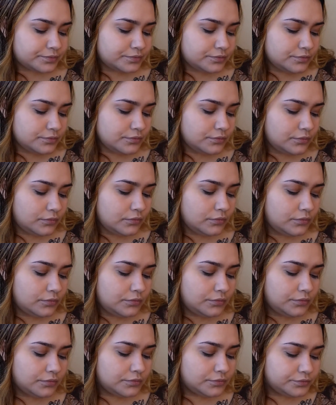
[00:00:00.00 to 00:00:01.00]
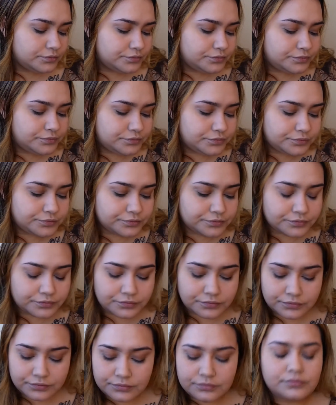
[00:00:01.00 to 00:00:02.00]
And as you can see, at first
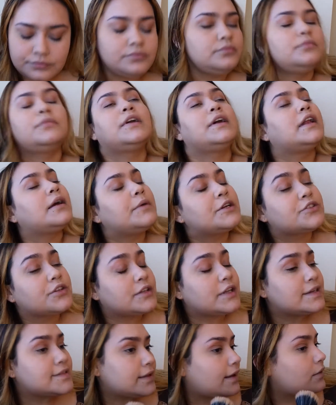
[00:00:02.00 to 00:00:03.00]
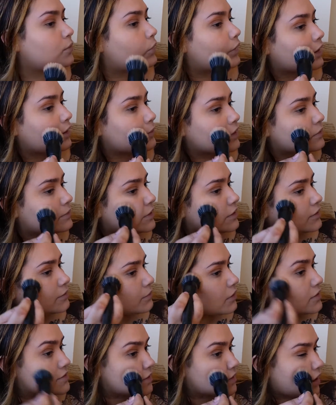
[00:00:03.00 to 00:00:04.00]
I'm going to be patting the powder
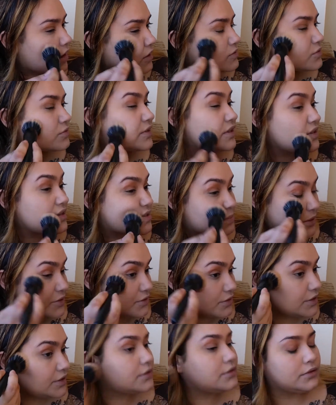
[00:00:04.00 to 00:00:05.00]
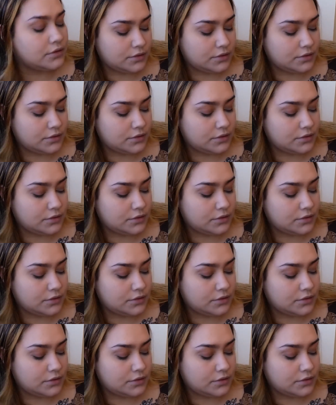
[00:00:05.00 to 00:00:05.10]
onto that area